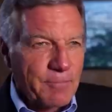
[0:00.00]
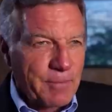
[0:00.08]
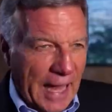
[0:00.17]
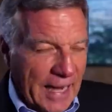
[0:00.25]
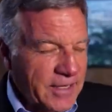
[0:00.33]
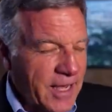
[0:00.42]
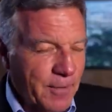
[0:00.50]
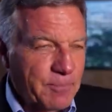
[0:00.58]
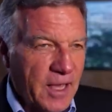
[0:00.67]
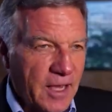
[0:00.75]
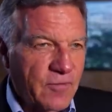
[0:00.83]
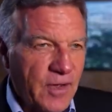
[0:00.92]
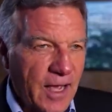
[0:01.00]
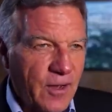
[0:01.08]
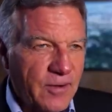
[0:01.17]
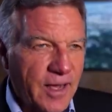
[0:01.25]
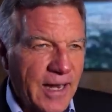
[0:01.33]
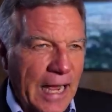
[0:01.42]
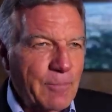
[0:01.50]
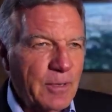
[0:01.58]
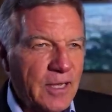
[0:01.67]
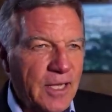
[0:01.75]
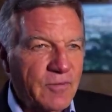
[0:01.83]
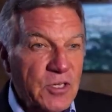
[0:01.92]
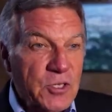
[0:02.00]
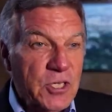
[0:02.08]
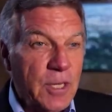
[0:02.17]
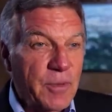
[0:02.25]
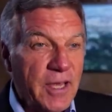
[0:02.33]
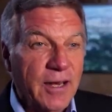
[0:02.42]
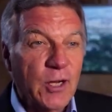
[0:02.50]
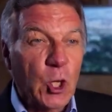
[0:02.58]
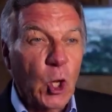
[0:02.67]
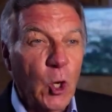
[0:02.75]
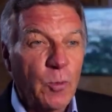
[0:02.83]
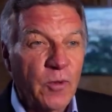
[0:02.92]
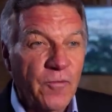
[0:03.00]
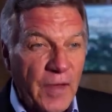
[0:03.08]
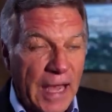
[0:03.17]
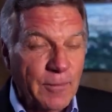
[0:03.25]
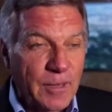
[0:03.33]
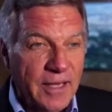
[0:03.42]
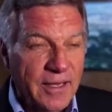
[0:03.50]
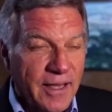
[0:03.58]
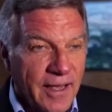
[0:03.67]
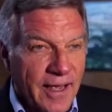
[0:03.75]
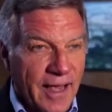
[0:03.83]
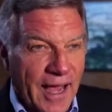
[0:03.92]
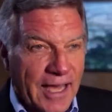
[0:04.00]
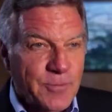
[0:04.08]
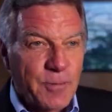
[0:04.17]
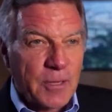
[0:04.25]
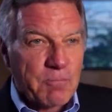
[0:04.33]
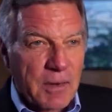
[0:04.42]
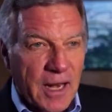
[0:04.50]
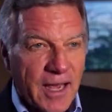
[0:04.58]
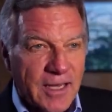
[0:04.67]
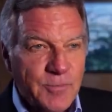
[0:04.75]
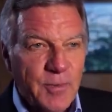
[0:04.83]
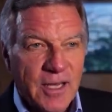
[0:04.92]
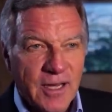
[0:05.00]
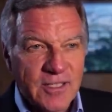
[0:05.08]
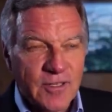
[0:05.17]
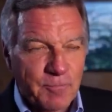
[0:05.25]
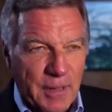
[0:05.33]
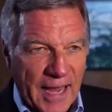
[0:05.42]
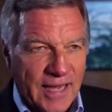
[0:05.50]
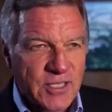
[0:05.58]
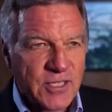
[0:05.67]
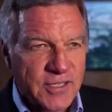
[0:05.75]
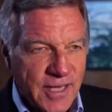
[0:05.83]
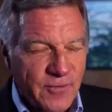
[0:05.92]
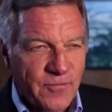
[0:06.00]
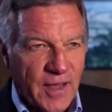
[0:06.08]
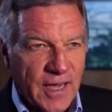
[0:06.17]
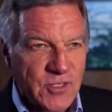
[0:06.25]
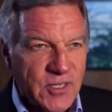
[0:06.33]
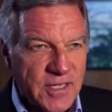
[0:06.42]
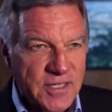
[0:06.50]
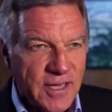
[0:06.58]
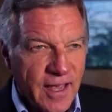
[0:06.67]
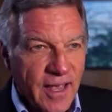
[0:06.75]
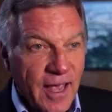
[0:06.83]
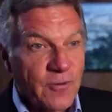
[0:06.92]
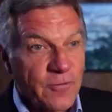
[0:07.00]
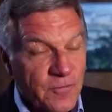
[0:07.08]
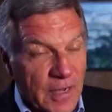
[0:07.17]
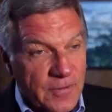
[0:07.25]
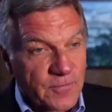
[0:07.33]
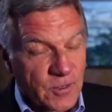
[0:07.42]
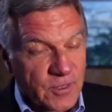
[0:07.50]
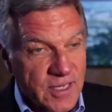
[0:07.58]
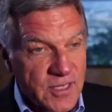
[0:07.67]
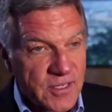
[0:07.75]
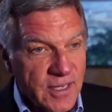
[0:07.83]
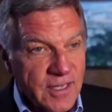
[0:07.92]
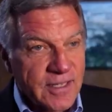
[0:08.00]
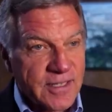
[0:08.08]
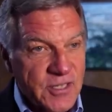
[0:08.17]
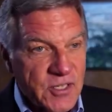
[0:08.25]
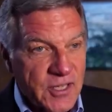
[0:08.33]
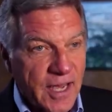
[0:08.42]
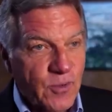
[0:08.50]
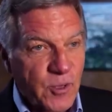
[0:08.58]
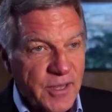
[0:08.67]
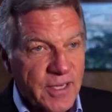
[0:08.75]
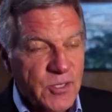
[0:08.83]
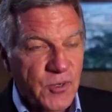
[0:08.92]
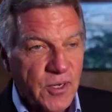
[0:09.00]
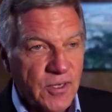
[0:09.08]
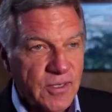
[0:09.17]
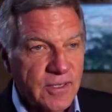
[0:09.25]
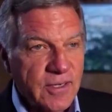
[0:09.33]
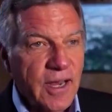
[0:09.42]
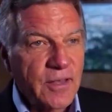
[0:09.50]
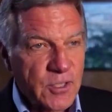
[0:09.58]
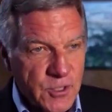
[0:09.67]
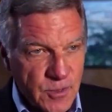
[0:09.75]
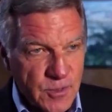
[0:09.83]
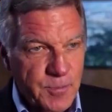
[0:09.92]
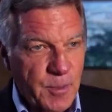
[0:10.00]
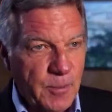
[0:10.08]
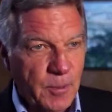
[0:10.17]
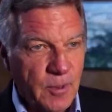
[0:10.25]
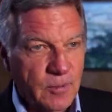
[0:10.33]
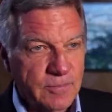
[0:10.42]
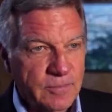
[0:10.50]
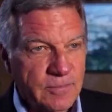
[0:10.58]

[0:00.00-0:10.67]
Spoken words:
Pat kept that vow, and I believe the CBN global family has been blessed because of Pat's steadfastness and faithfulness to stand with Israel and the Jewish people.